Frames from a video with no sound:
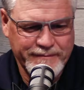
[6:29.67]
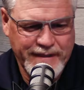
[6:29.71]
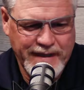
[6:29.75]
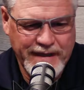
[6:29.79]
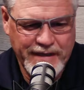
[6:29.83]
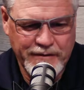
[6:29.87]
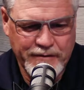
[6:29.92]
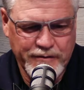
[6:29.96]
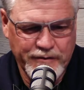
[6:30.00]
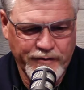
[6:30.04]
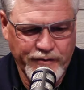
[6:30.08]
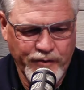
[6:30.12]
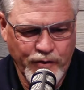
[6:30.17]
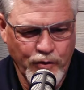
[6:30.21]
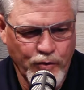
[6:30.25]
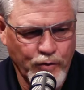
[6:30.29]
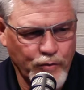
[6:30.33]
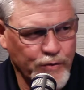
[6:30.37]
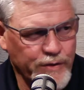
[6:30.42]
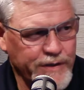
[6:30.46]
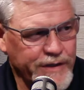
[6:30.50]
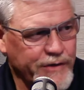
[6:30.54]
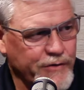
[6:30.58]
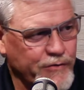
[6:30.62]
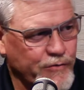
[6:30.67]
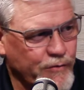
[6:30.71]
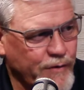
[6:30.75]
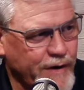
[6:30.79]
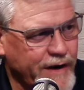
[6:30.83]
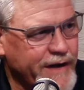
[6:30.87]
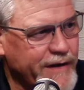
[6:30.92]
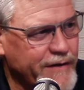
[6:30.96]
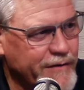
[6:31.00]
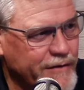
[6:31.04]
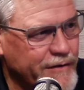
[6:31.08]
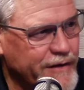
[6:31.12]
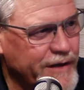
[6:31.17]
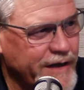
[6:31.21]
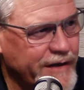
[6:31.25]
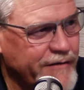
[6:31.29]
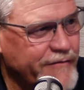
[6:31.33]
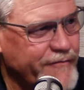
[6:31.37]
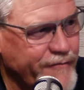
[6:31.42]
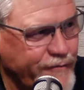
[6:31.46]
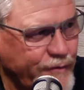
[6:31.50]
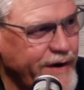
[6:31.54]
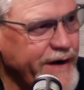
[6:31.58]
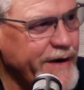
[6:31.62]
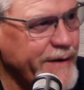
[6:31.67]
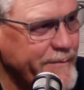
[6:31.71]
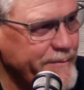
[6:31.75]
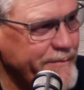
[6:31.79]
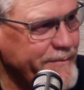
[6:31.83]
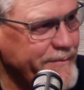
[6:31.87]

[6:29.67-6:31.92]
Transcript: holy grail of freedom.